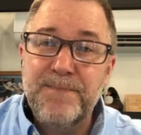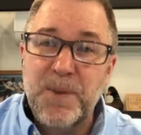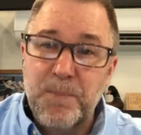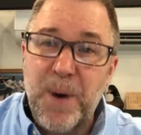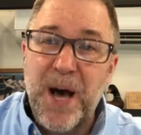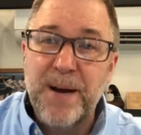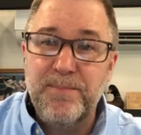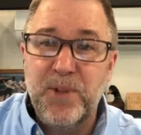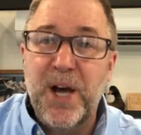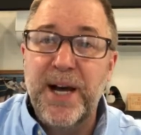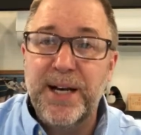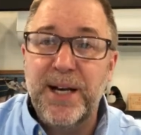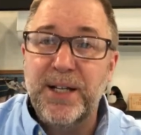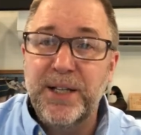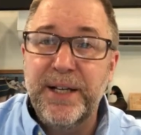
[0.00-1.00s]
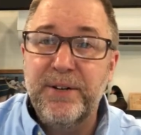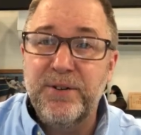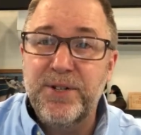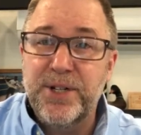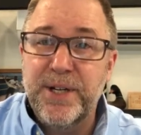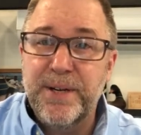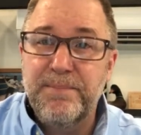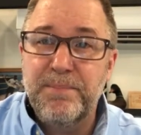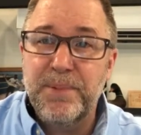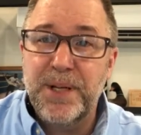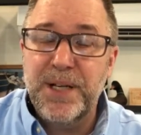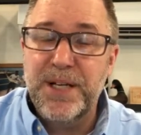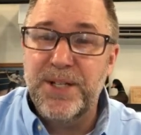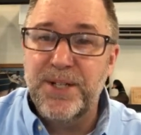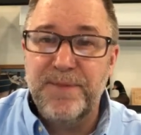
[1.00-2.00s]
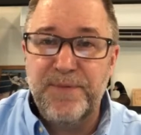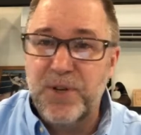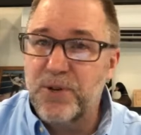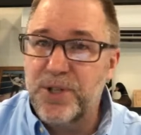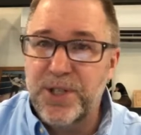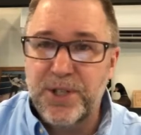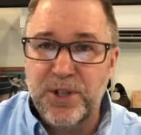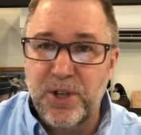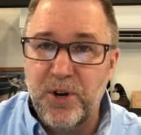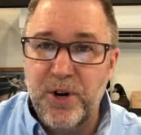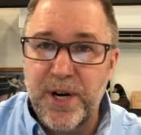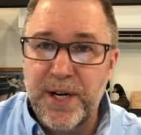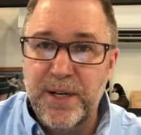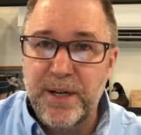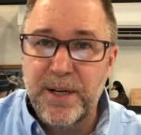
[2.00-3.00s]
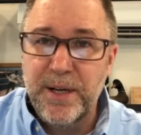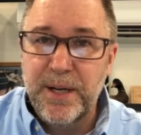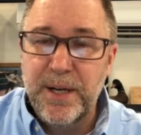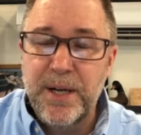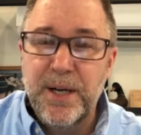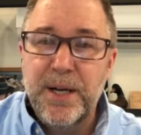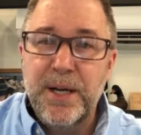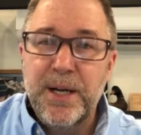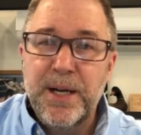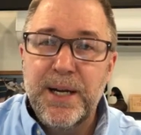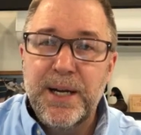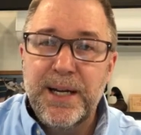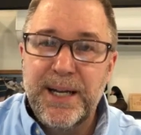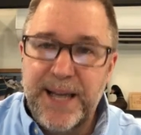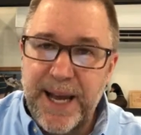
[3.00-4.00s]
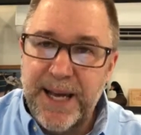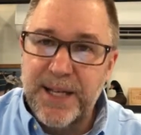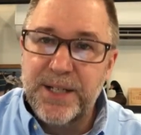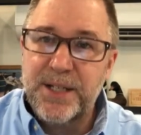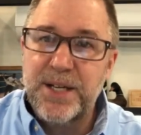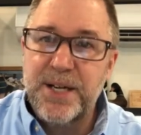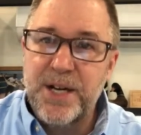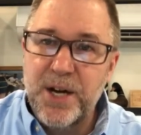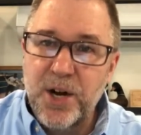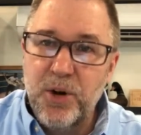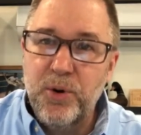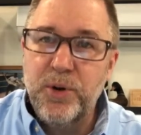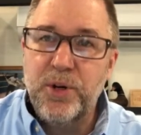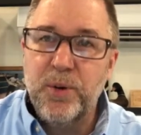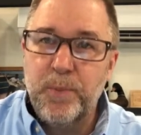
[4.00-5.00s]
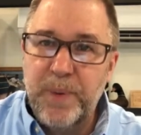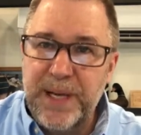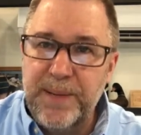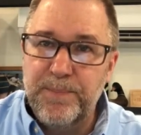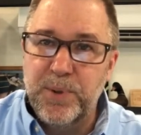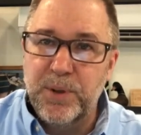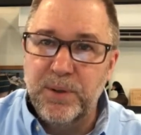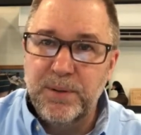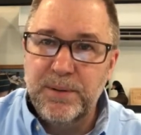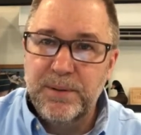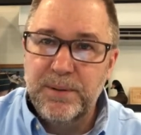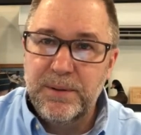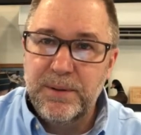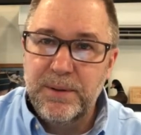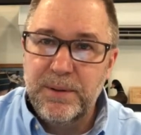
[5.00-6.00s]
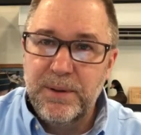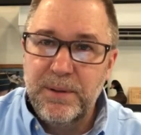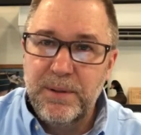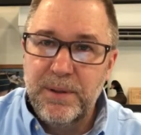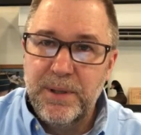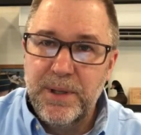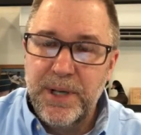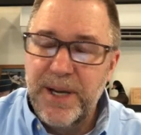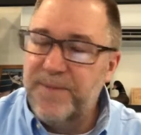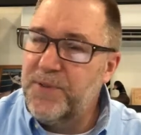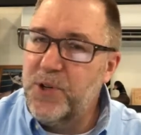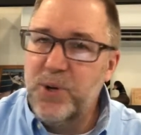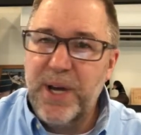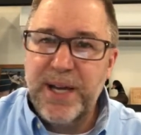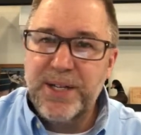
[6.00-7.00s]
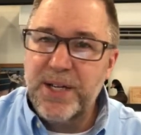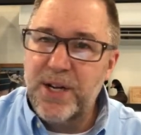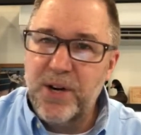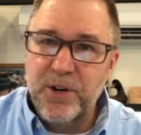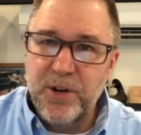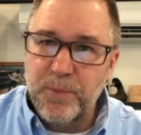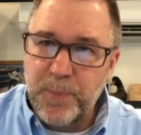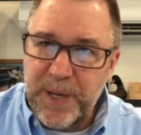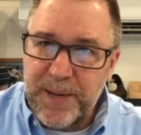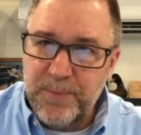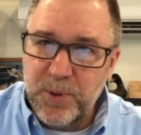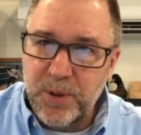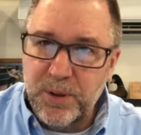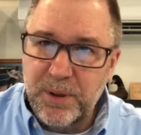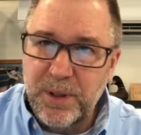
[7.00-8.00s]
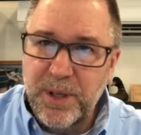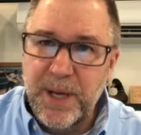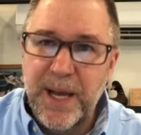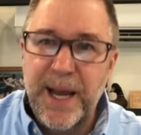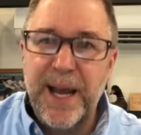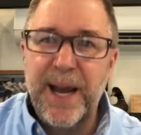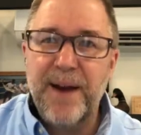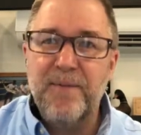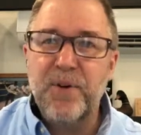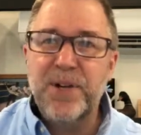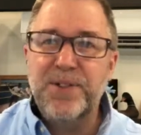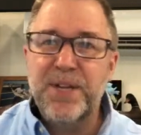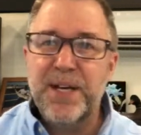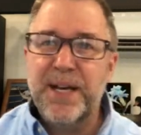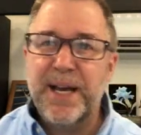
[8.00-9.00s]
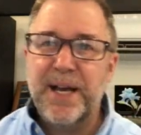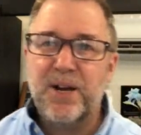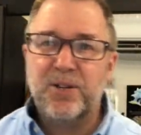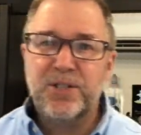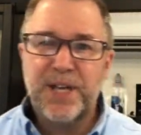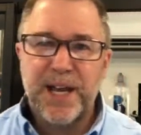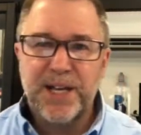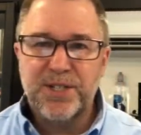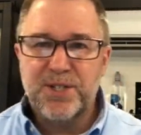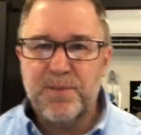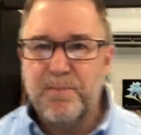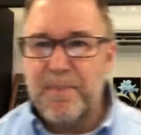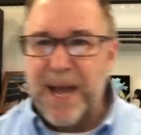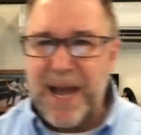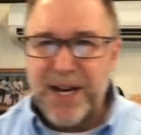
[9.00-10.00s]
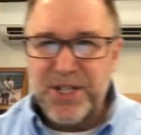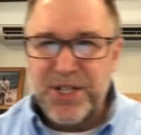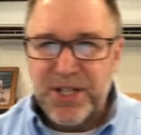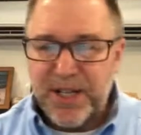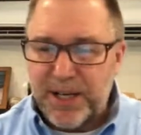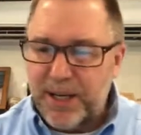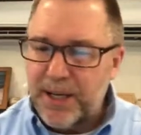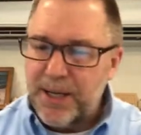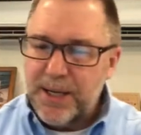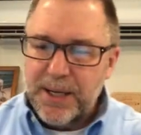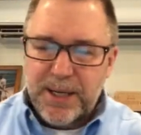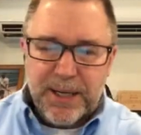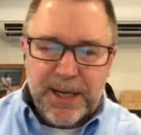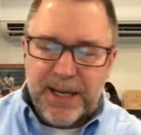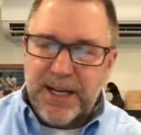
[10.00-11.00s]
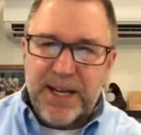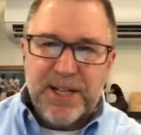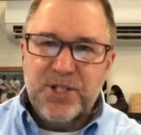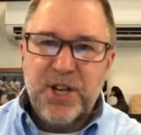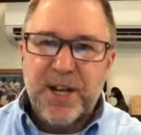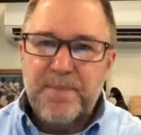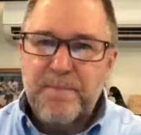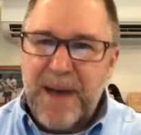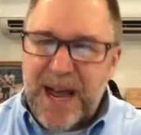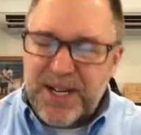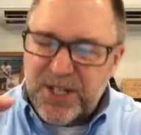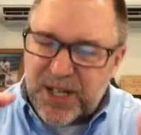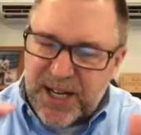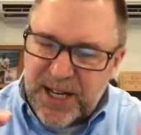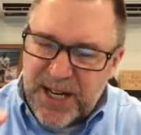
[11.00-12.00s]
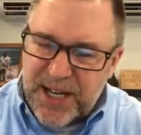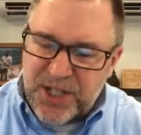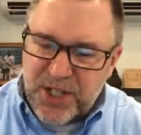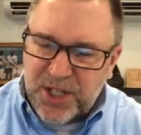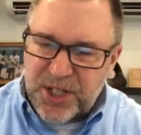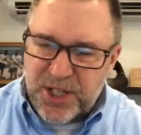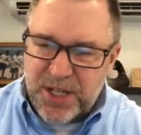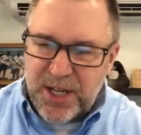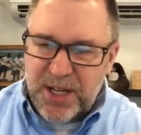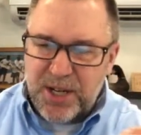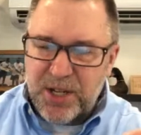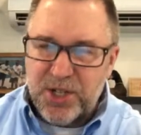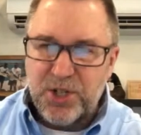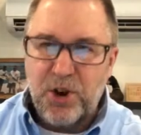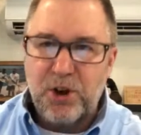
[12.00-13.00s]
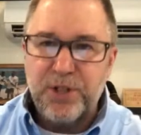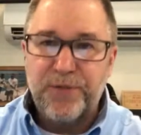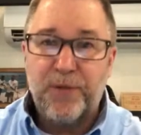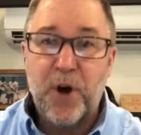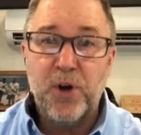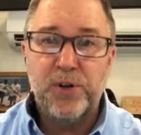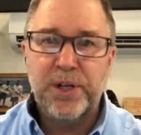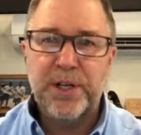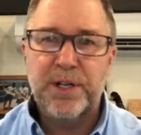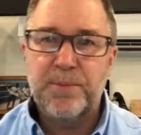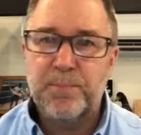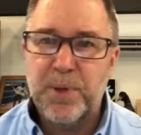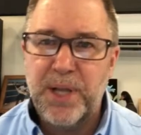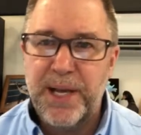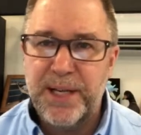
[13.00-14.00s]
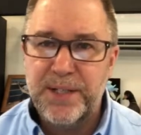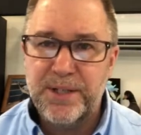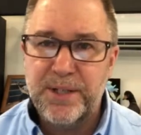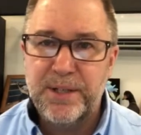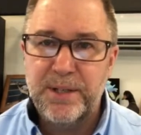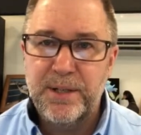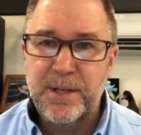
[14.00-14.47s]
bottom line on leadership is if you're just learning, get to know your people. If you get to know your people, everything else has the magic. It's like magic. It just starts falling into place.